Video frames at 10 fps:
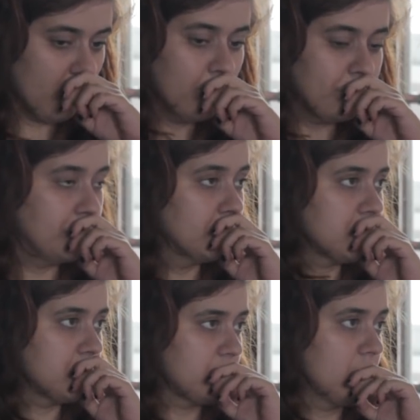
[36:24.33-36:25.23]
all
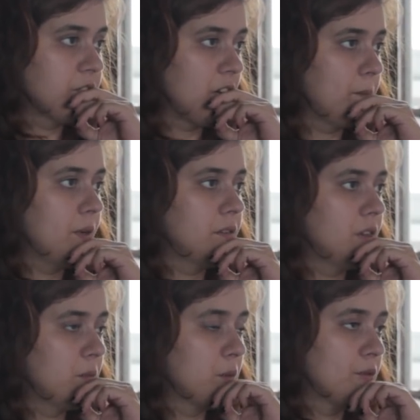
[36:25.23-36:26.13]
fields instead of typing
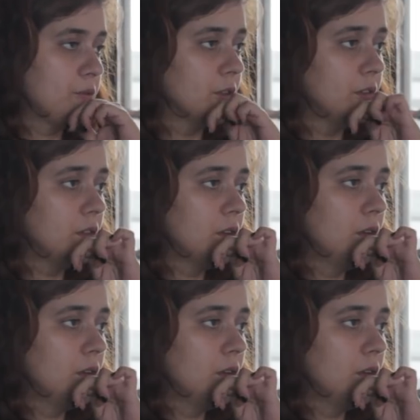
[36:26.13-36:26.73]
the name of the field?